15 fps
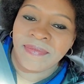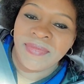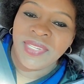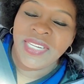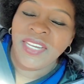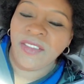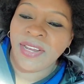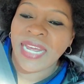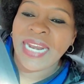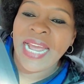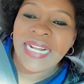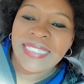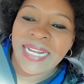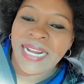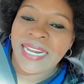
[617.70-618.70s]
You
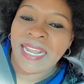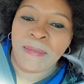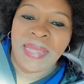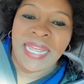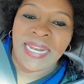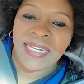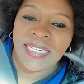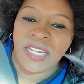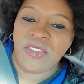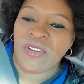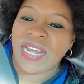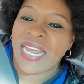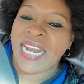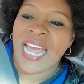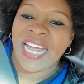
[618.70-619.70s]
cannot tell them anything. You
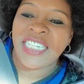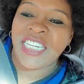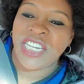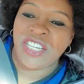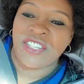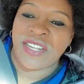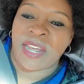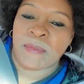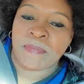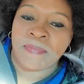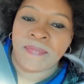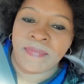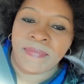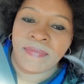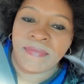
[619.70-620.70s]
cannot teach them
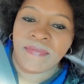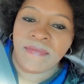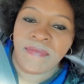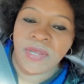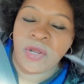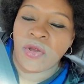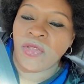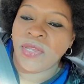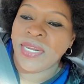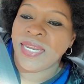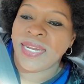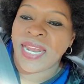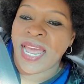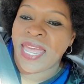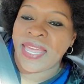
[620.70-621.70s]
because you did
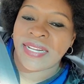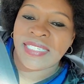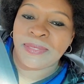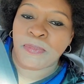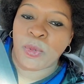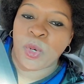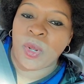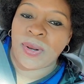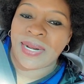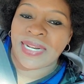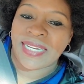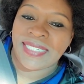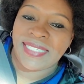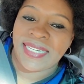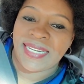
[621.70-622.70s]
not explore
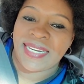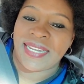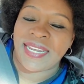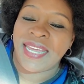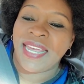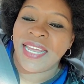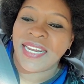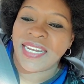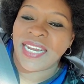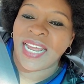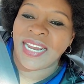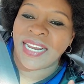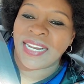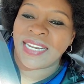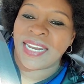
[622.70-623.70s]
the city,
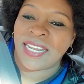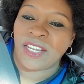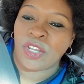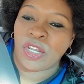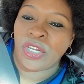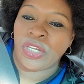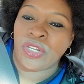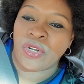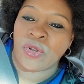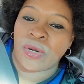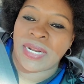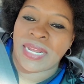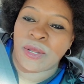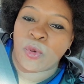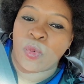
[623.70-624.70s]
that
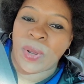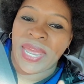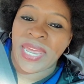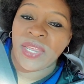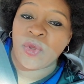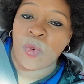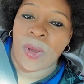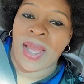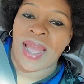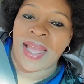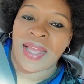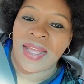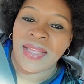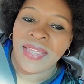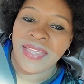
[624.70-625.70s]
that where you are.
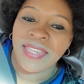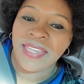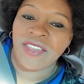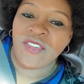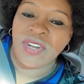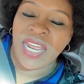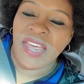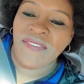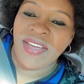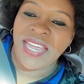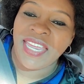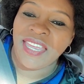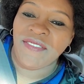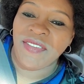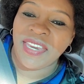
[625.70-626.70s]
You never
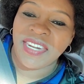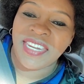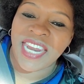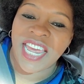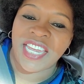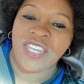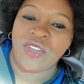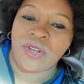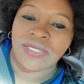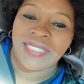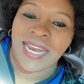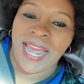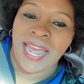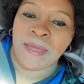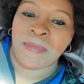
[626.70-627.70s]
even take your
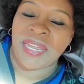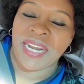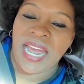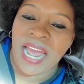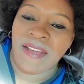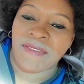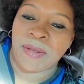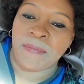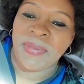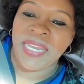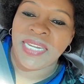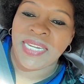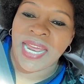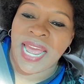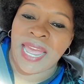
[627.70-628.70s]
time and have a me
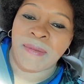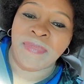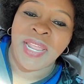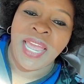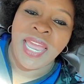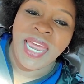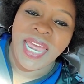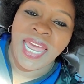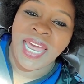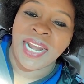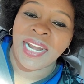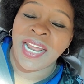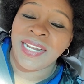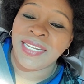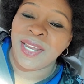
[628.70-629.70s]
time and
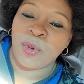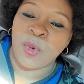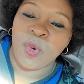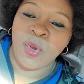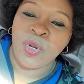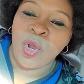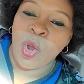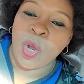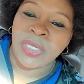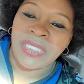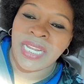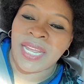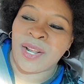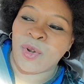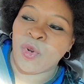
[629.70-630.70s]
rent a good
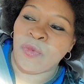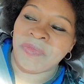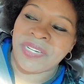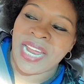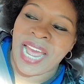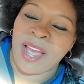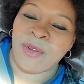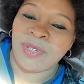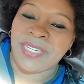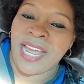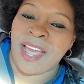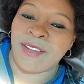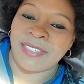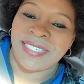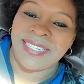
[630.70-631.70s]
hotel room
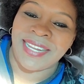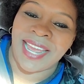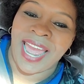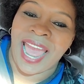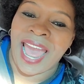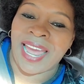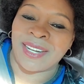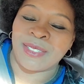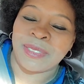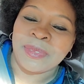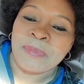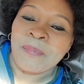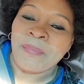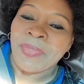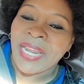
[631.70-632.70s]
downtown Seattle,
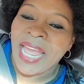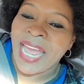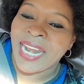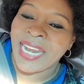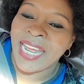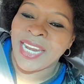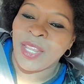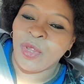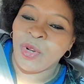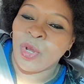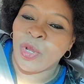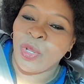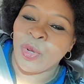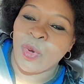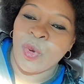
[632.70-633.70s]
and then
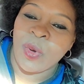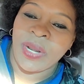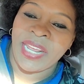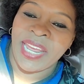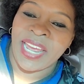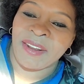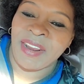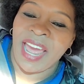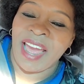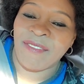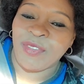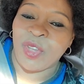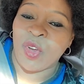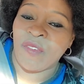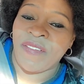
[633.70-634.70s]
you go there and
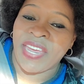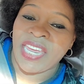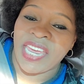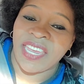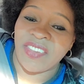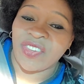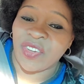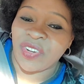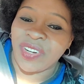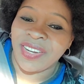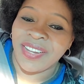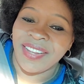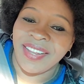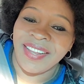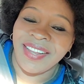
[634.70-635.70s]
have your vacation.
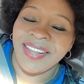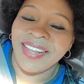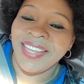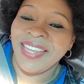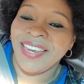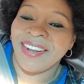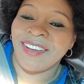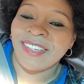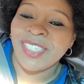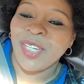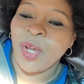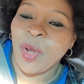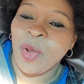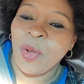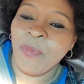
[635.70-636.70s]

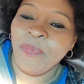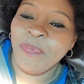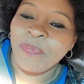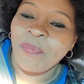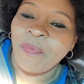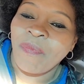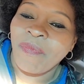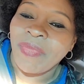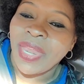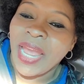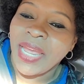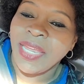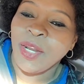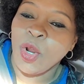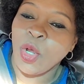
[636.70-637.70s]
So
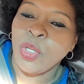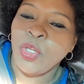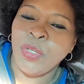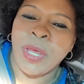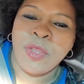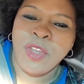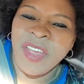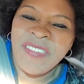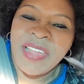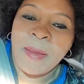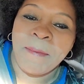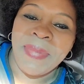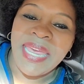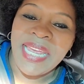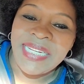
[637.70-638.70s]
just a
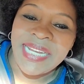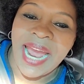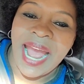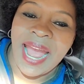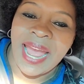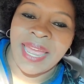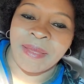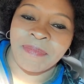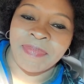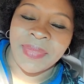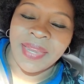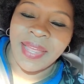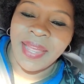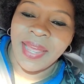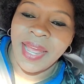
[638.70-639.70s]
me time,
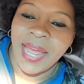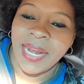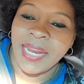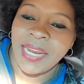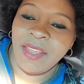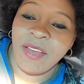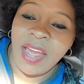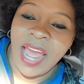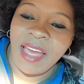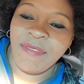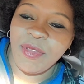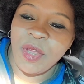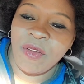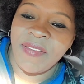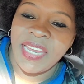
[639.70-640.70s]
and then you have
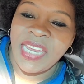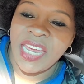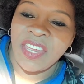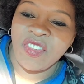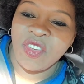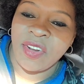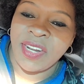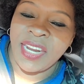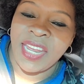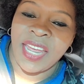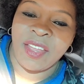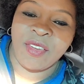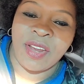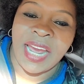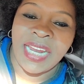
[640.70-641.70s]
your vacation there.
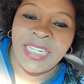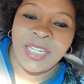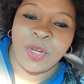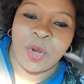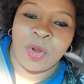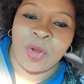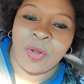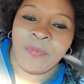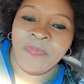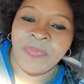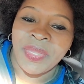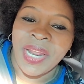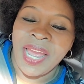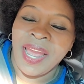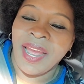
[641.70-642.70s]
You got your
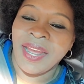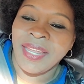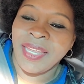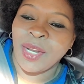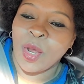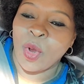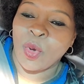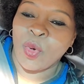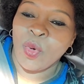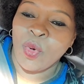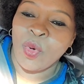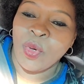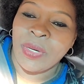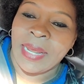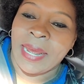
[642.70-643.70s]

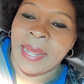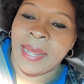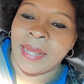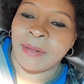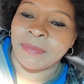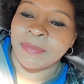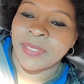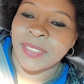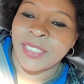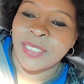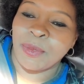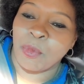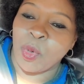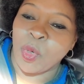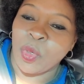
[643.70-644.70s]
good
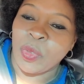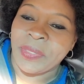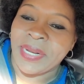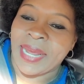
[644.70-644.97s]
smooth